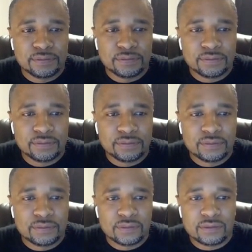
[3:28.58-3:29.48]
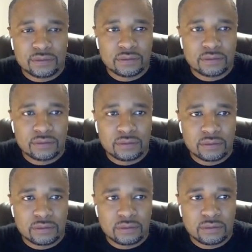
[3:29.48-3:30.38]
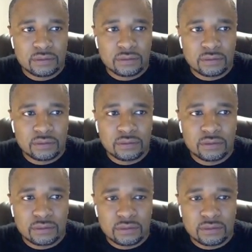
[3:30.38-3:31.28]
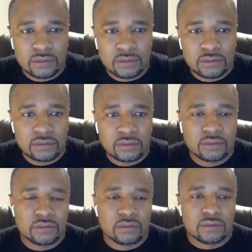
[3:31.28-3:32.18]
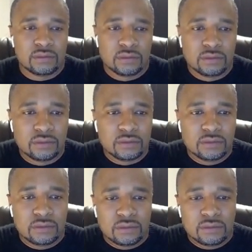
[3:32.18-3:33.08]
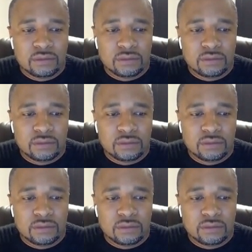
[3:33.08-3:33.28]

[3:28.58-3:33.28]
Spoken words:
No words are spoken by the person on screen.